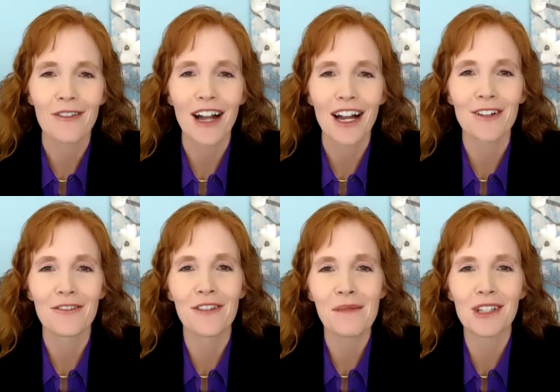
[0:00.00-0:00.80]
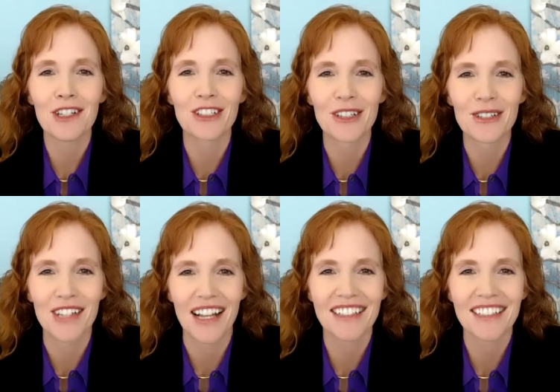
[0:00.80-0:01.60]
I've hired a famous
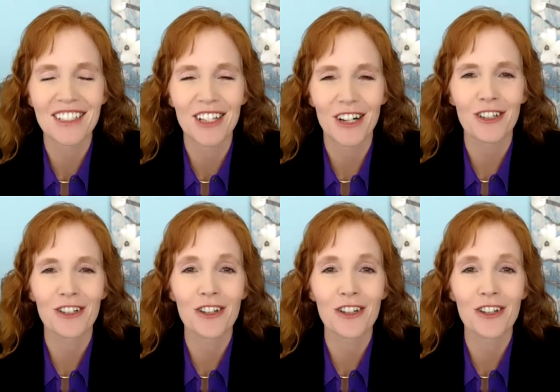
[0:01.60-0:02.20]
neuroscientist, Dr.